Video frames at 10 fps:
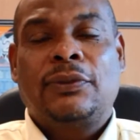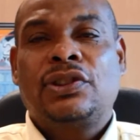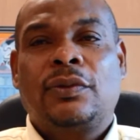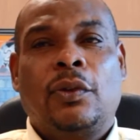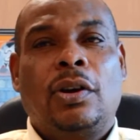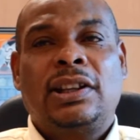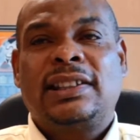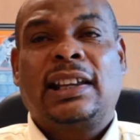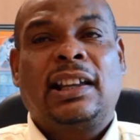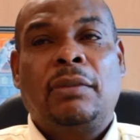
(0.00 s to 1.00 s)
First of all, the
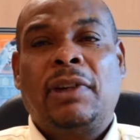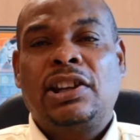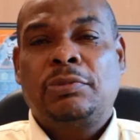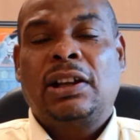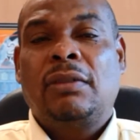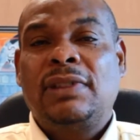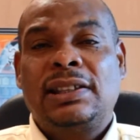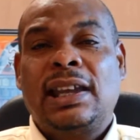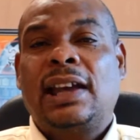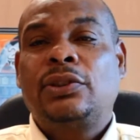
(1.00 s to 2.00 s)
Technical Management
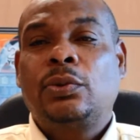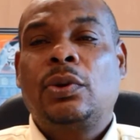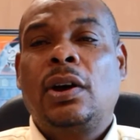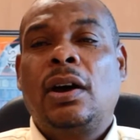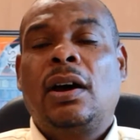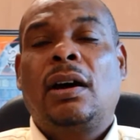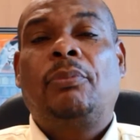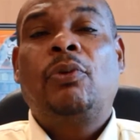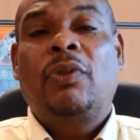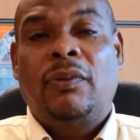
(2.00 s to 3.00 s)
Committee had to
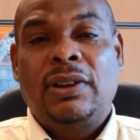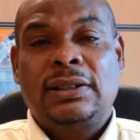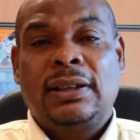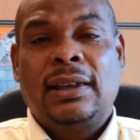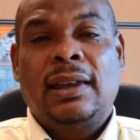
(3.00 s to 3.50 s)
approve of it,